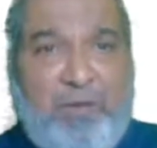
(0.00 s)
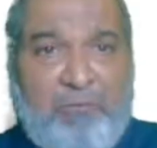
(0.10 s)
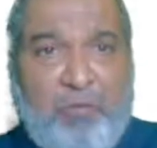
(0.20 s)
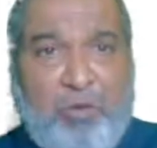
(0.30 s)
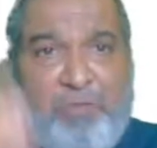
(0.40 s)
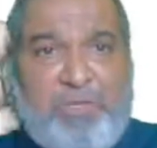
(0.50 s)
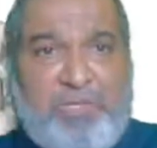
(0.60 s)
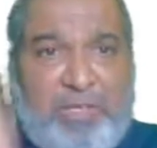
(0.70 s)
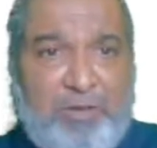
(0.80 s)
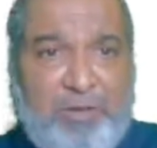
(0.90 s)
fold which
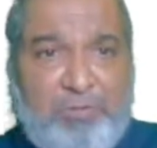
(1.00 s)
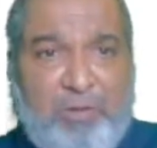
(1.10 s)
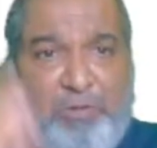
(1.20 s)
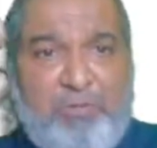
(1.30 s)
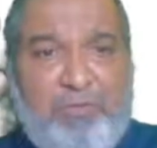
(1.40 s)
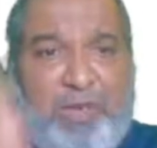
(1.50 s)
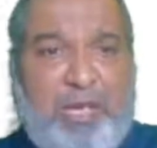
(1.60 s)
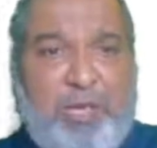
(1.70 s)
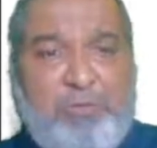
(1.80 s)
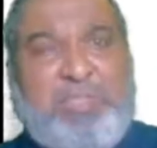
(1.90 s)
are not going to fit
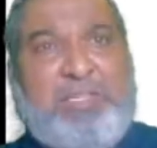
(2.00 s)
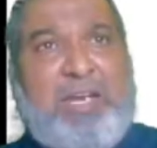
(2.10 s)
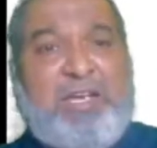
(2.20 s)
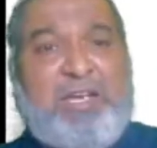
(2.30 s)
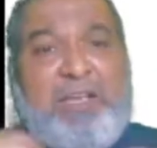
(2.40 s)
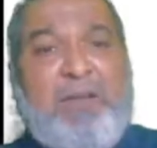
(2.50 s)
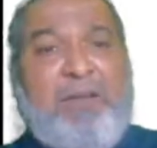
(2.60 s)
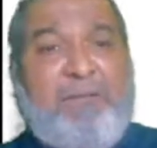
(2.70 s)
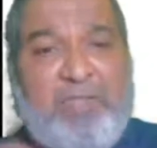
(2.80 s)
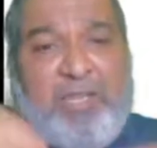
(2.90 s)
into this category,
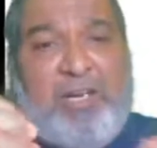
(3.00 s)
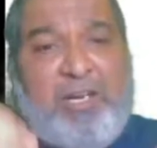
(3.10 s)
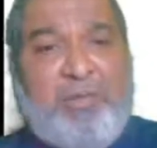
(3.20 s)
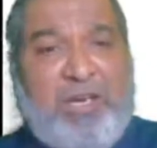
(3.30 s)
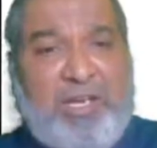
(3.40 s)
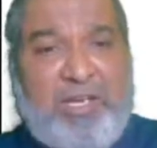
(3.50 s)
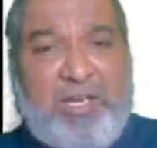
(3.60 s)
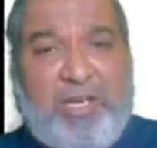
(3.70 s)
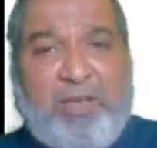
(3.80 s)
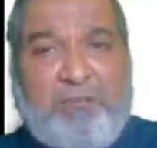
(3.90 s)
they
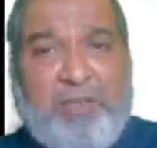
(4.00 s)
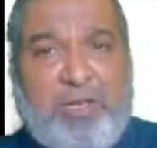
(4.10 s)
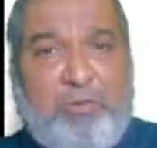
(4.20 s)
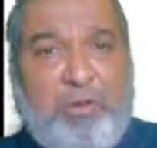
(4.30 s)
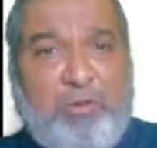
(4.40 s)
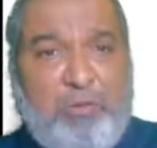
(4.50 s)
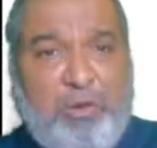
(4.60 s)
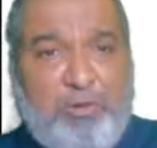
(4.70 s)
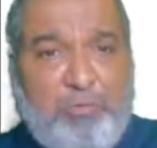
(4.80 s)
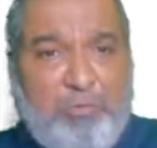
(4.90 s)
ultimately we are
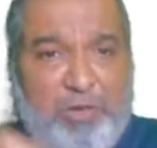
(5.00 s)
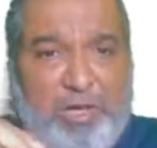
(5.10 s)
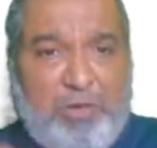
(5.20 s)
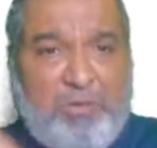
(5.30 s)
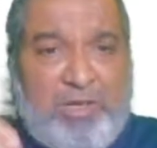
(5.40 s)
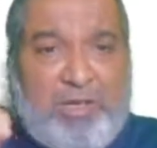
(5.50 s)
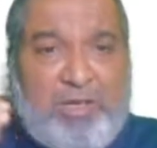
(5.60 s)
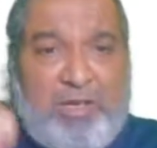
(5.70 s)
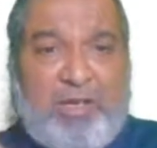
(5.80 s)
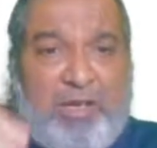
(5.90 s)
going to put into the
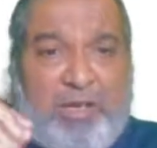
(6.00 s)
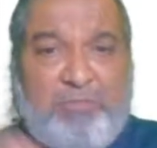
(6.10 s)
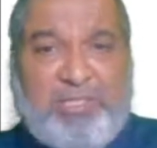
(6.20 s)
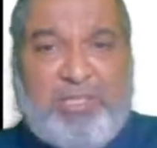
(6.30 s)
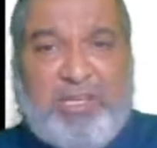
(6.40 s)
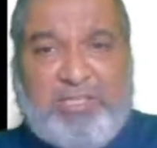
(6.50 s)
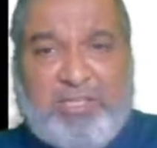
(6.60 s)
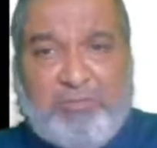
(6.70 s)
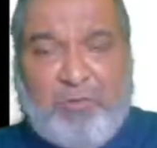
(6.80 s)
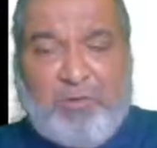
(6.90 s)

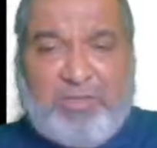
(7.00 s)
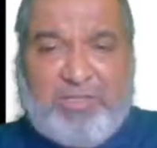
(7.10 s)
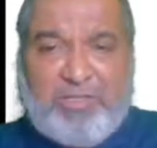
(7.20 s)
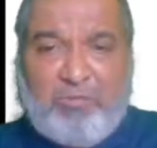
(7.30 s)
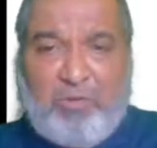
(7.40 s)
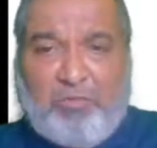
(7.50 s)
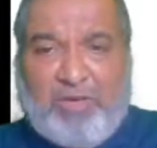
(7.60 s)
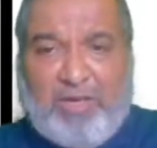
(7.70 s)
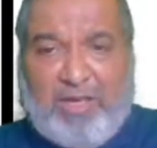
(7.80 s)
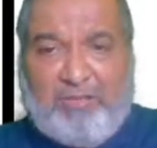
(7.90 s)
miscellaneous fold. This is what
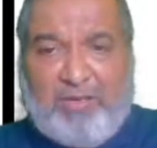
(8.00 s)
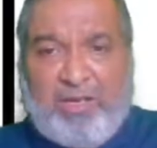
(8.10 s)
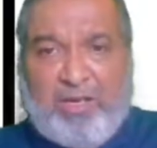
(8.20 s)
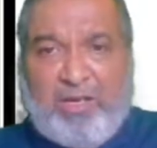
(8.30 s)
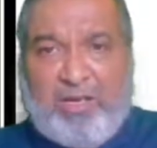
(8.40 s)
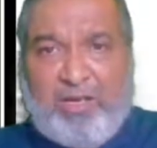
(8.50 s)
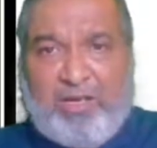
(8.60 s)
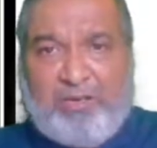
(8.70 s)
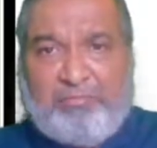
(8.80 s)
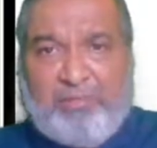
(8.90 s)
we have. Uh,